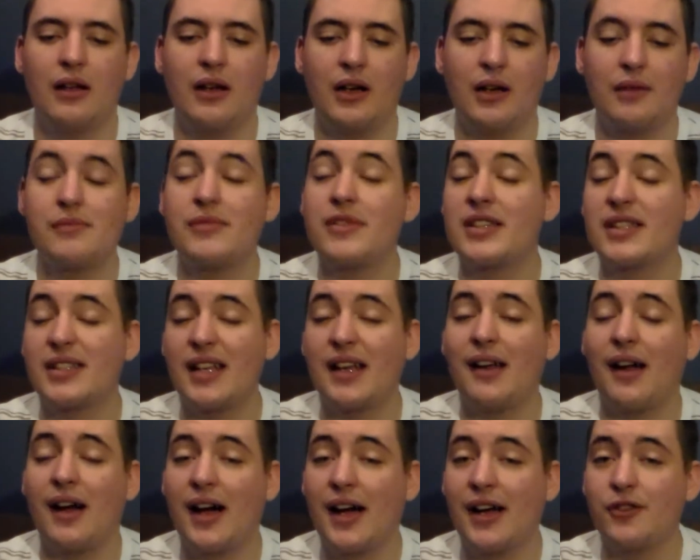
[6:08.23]
to
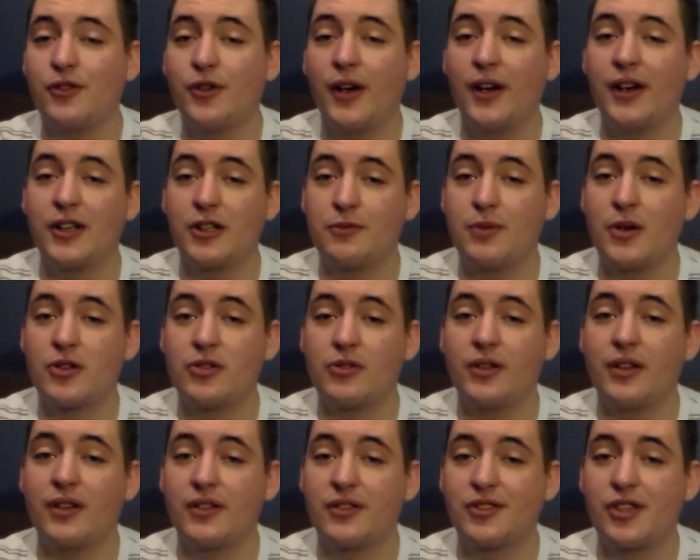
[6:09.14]
stay hydrated,
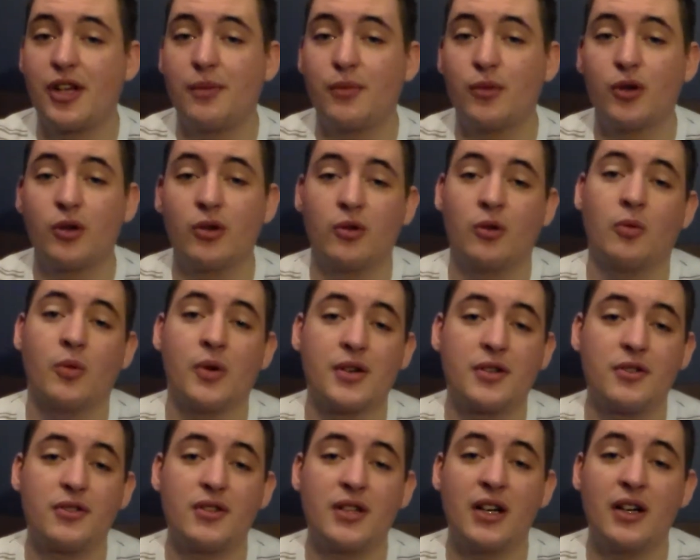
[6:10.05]
especially in the summer or
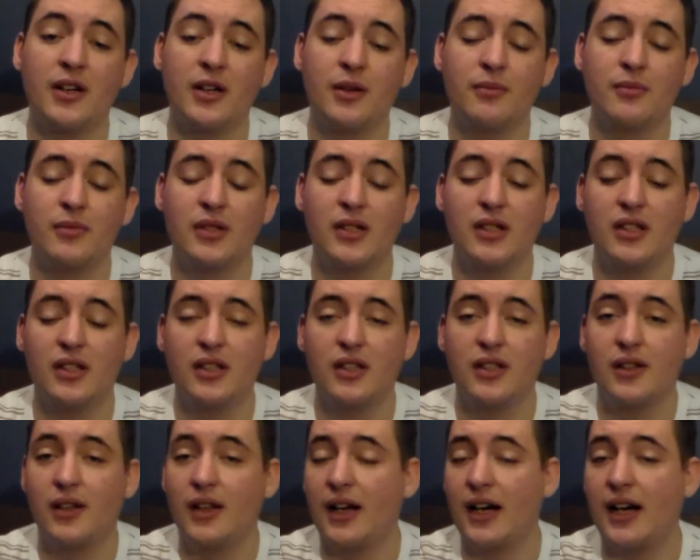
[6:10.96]
winter time,
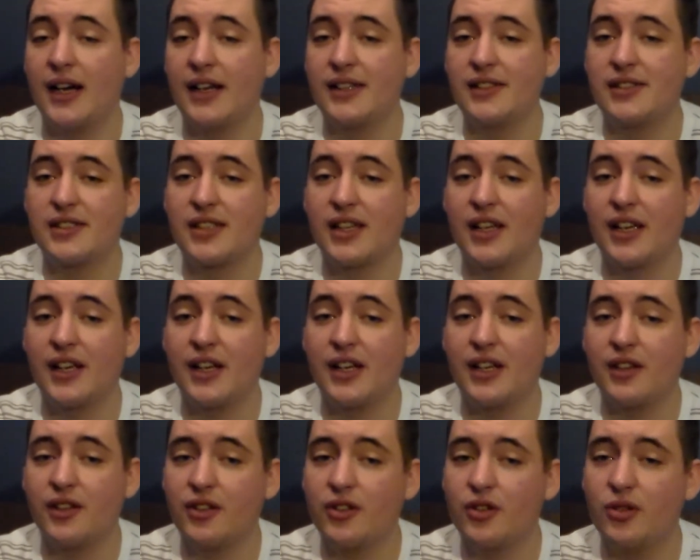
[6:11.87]
I'd
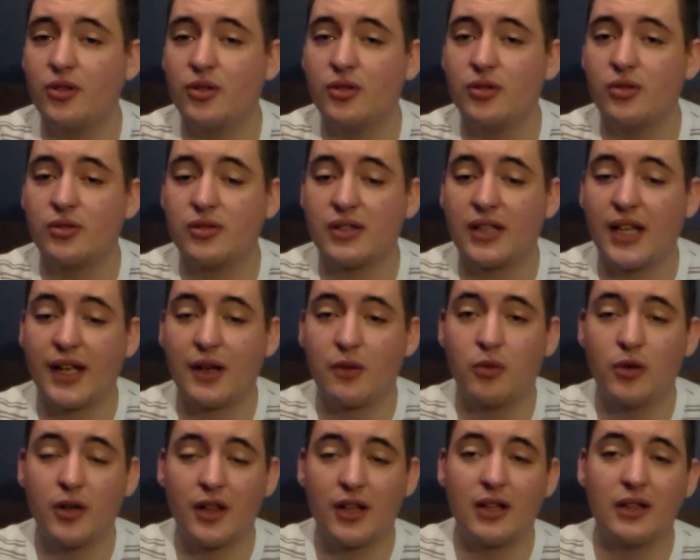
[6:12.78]
say use
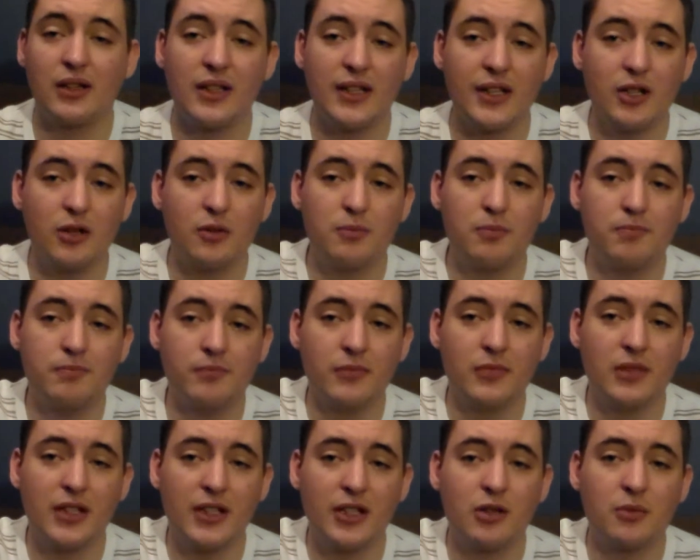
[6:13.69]
like one of the little
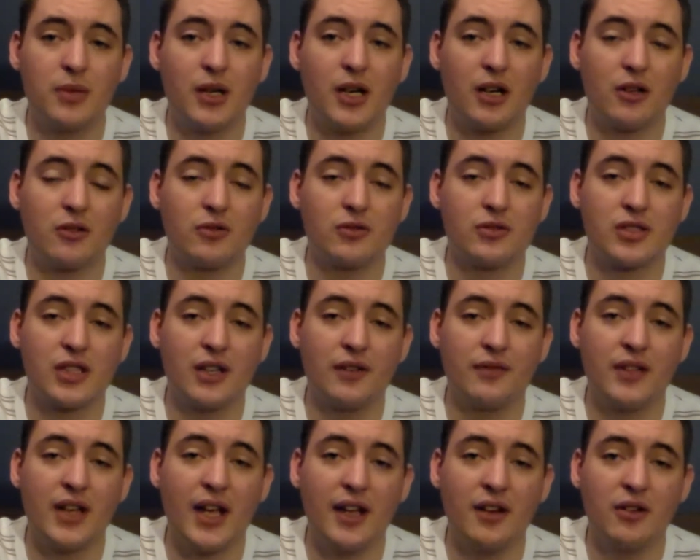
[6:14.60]
bottles
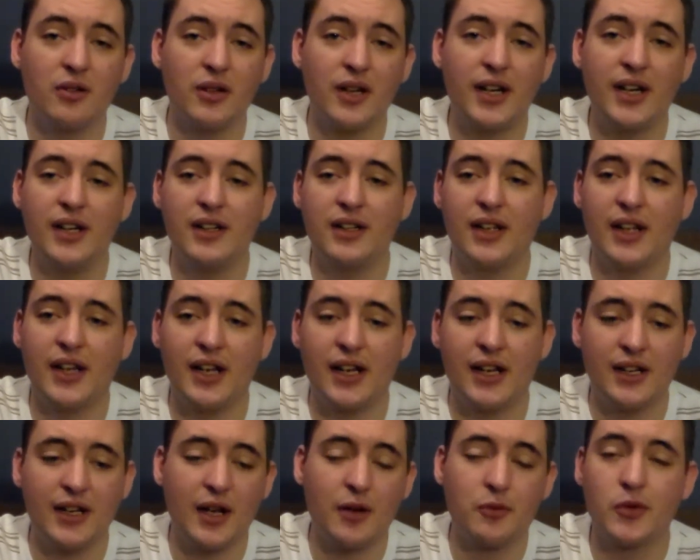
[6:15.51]
of Gatorade
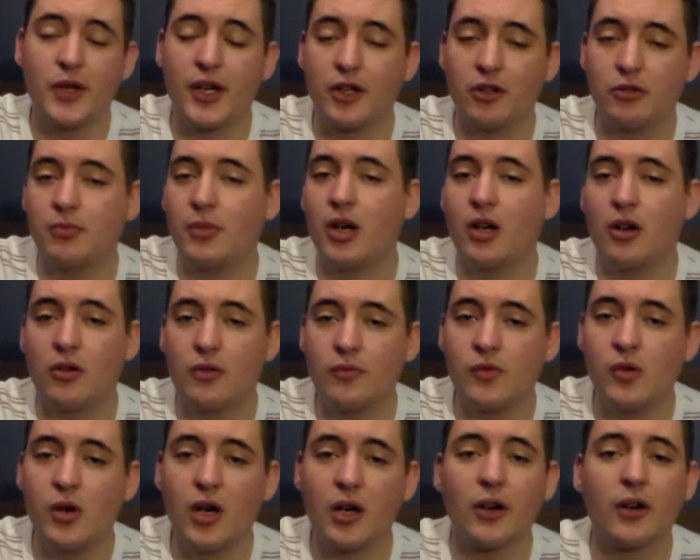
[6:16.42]
and a regular bottle
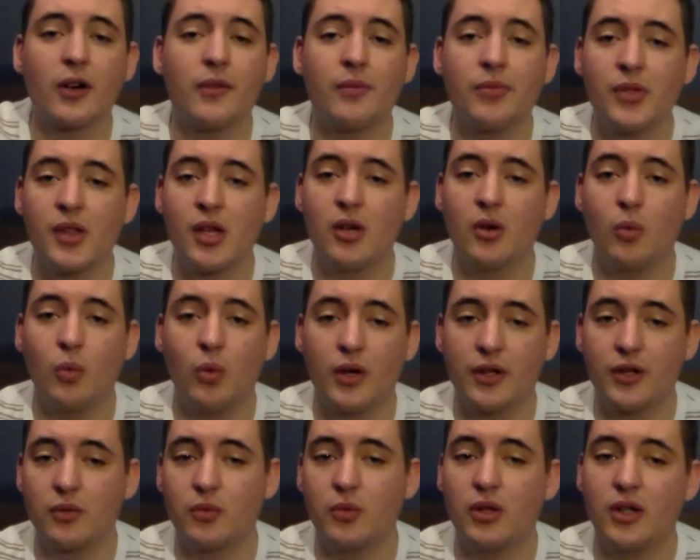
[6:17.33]
of water,
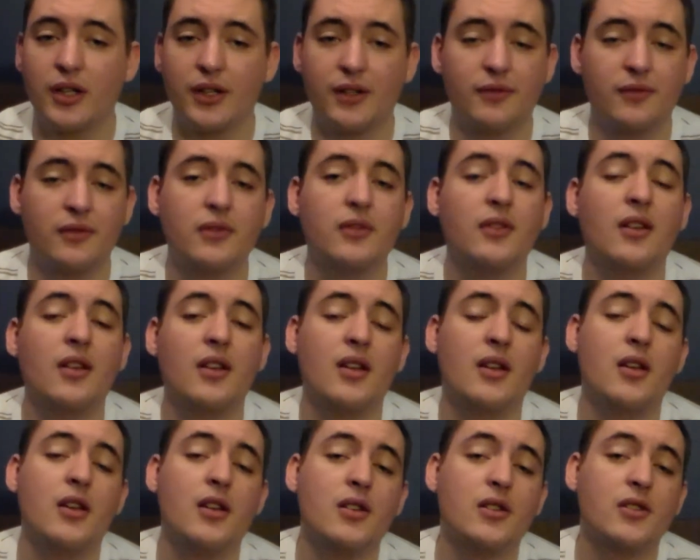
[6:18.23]
1-to-1,
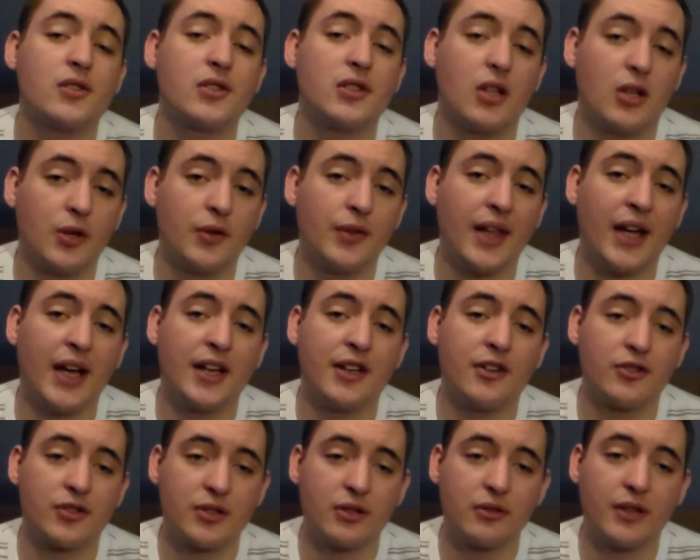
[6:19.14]
so
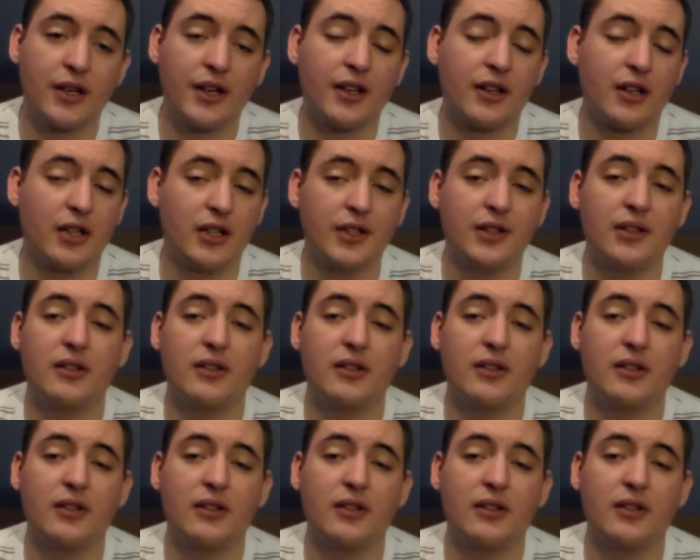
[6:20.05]
that you're still getting